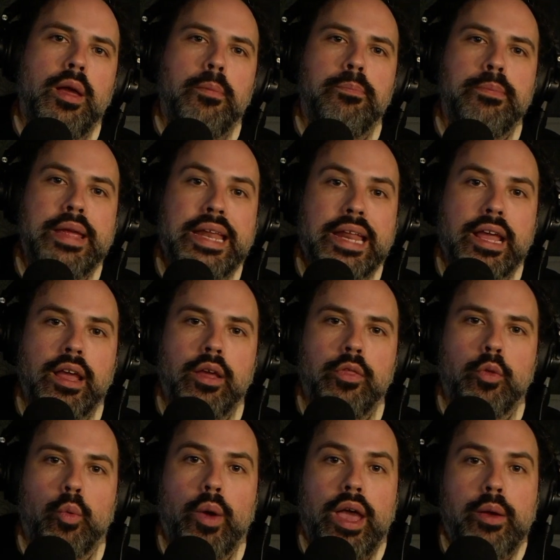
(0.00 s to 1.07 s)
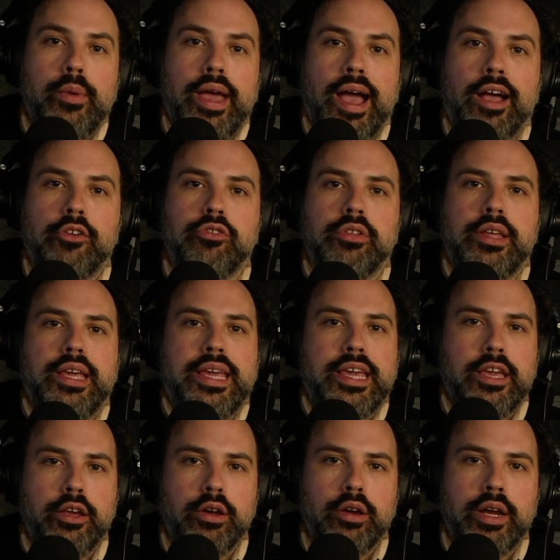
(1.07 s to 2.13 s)
meaning the way we actually
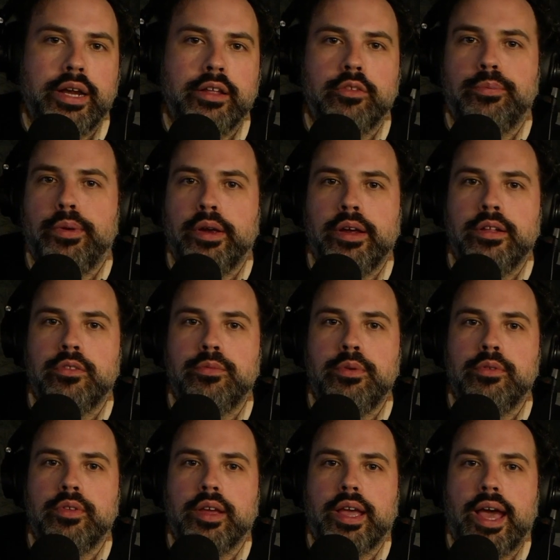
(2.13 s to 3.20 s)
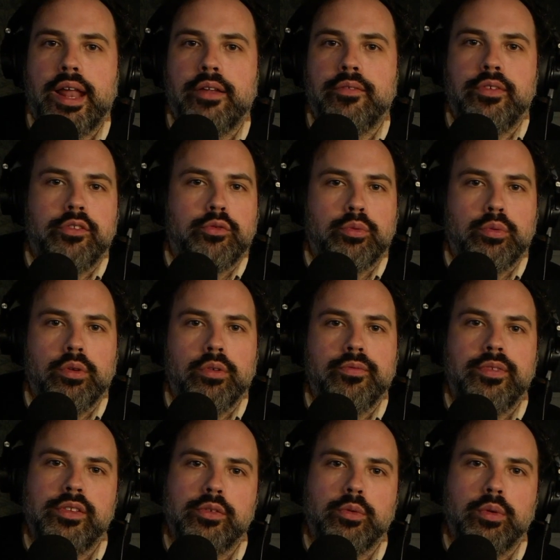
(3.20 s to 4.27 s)
hear and experience music at a visceral,
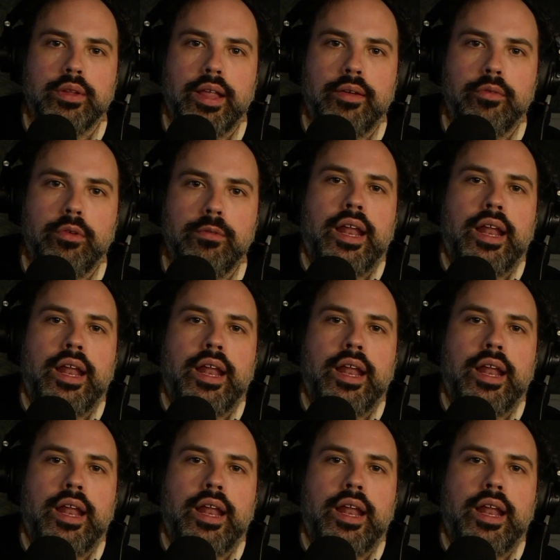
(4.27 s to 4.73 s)
physical level.